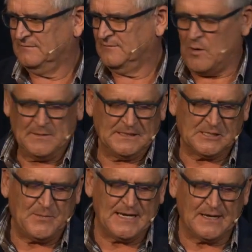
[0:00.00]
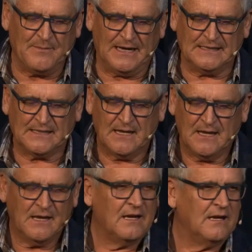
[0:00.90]
when we speak about
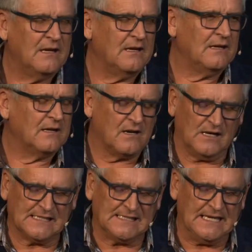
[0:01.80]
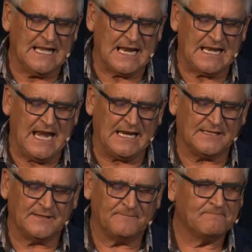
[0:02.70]
casting that
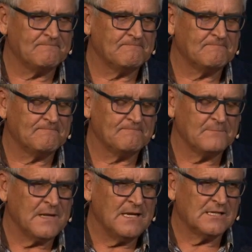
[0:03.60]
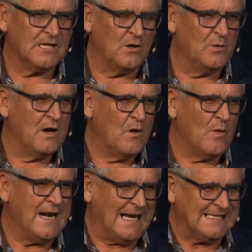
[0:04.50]
net. So
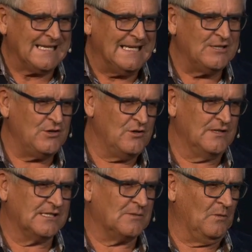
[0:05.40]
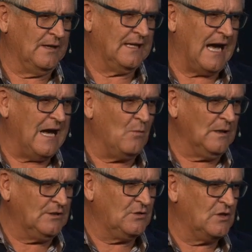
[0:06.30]
when I say to you this morning, I
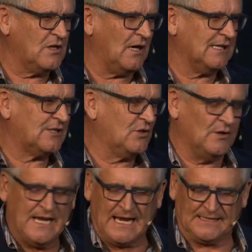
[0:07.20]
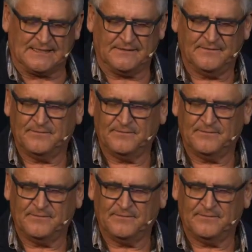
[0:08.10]
want you to cast your net,